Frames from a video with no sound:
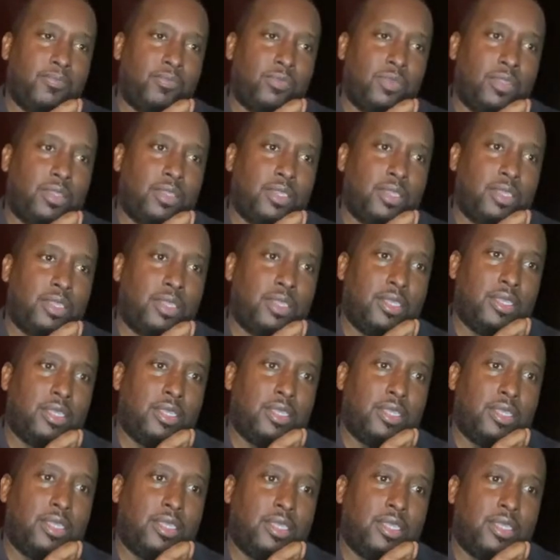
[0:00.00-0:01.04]

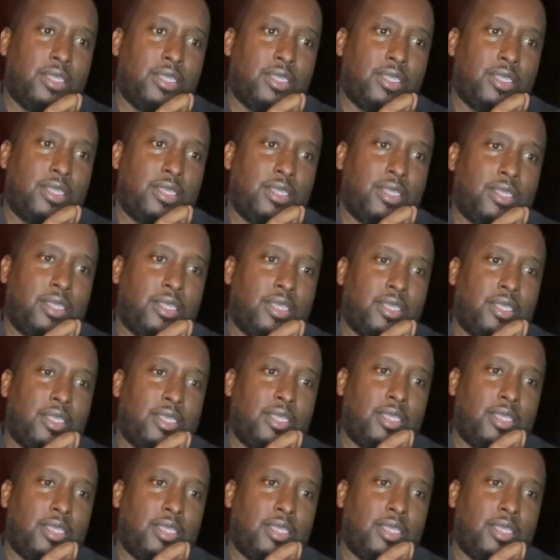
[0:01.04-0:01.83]
No one is speaking in this clip.